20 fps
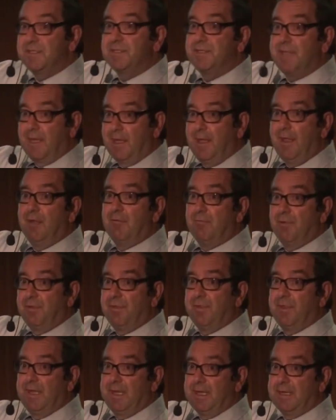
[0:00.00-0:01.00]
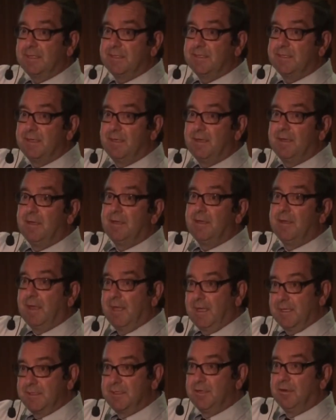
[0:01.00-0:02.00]
sticking with this
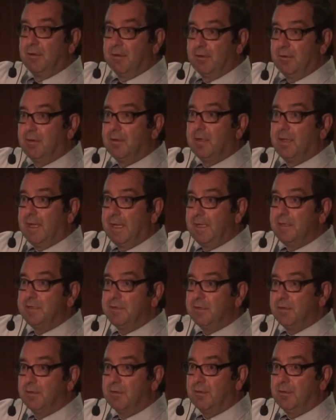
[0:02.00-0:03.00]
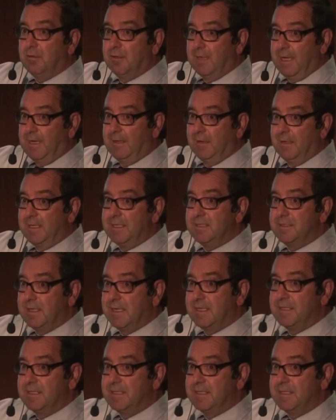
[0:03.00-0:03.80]
as your internal, at least,